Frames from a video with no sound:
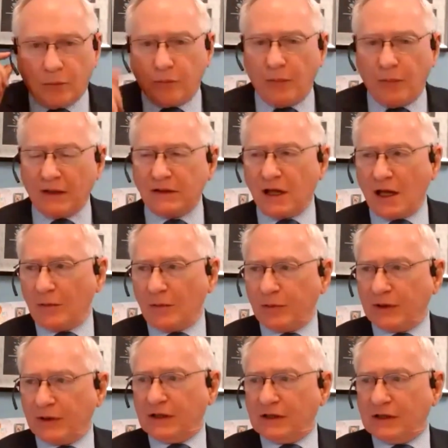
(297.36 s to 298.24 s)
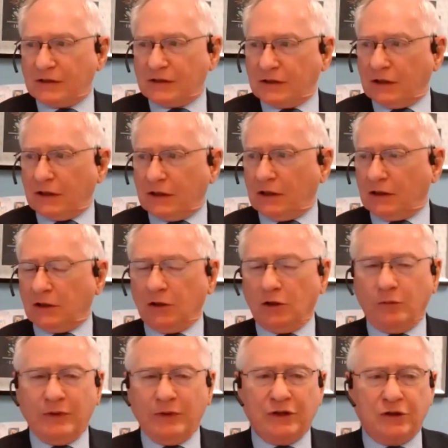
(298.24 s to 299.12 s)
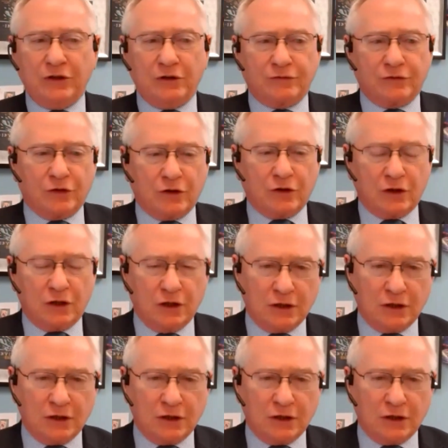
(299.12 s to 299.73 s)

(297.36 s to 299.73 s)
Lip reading: My topic is a little bit different.